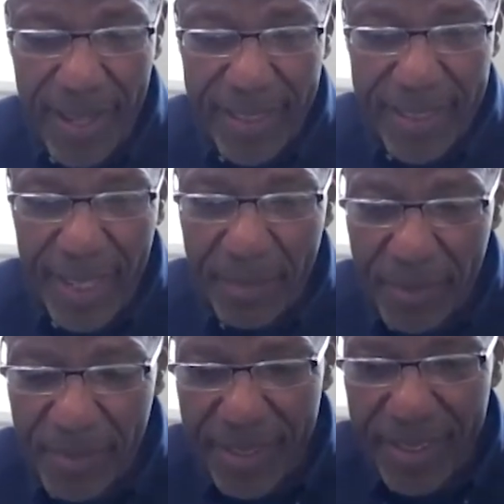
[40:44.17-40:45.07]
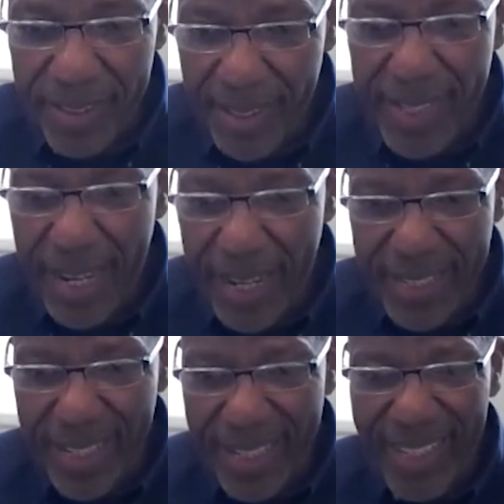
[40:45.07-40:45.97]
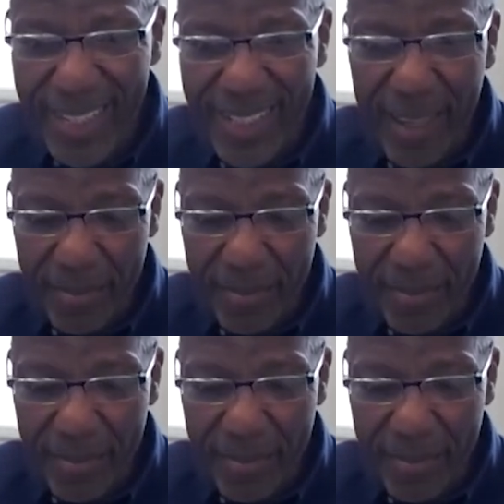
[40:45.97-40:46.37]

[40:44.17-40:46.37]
and some of the, the changes in